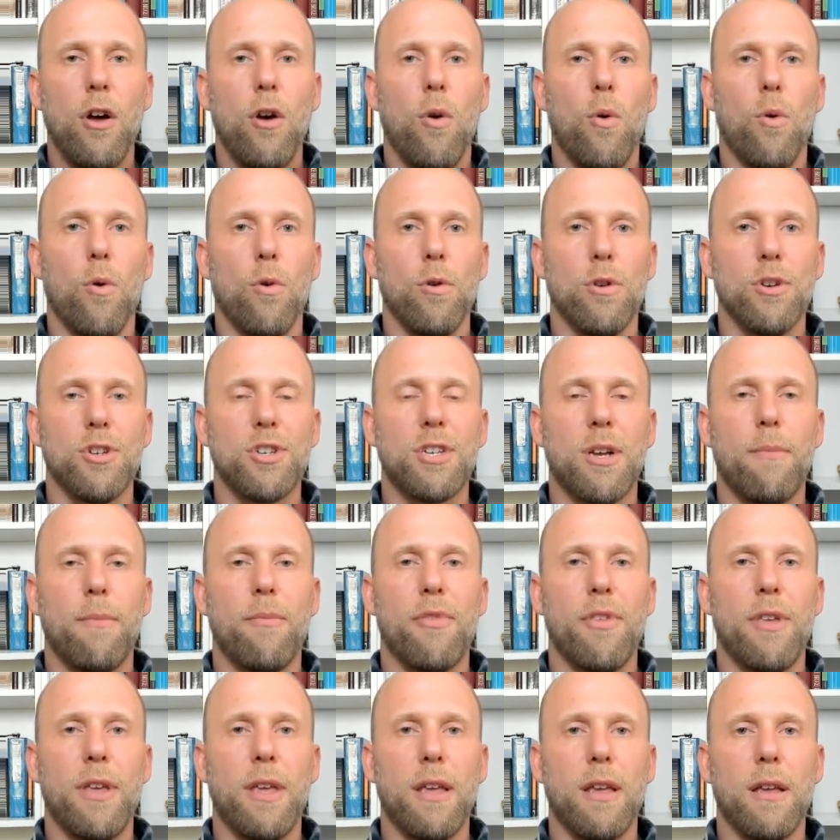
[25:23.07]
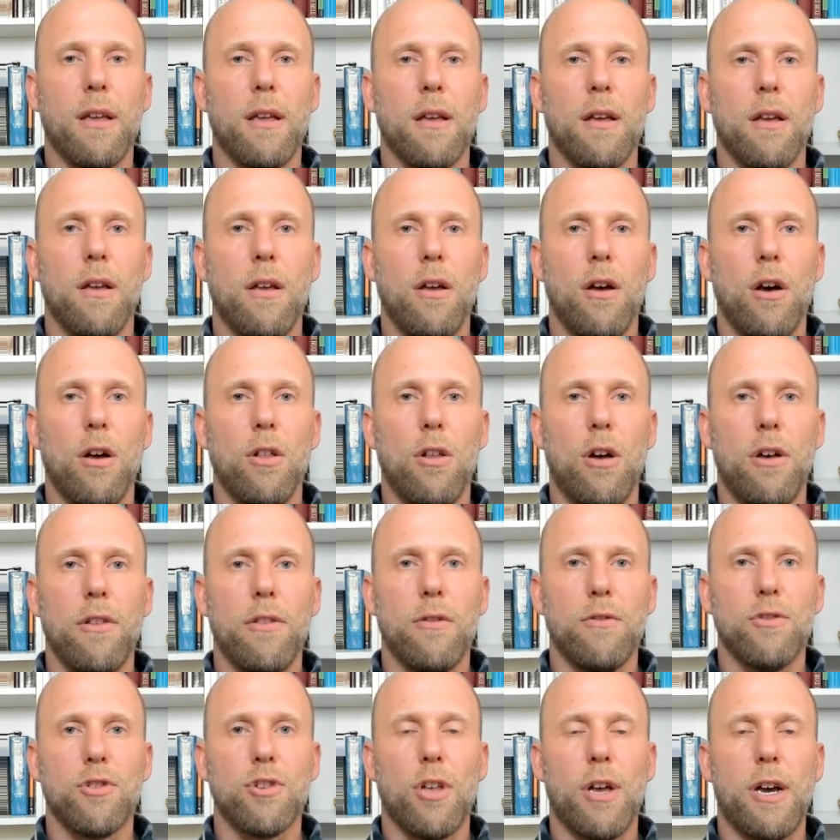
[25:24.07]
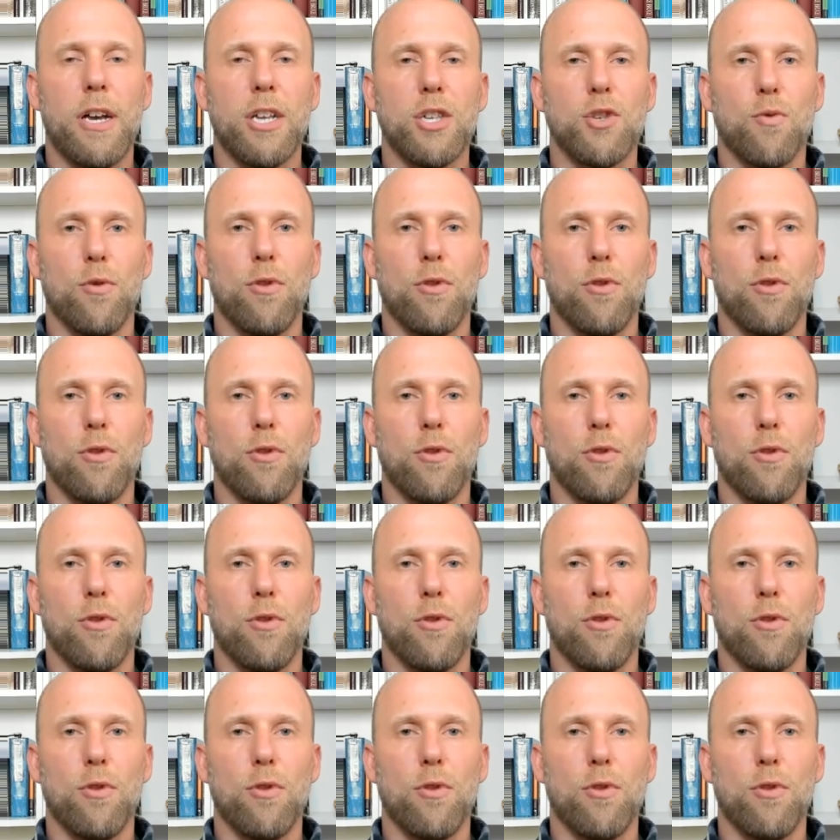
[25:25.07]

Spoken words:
or something along those lines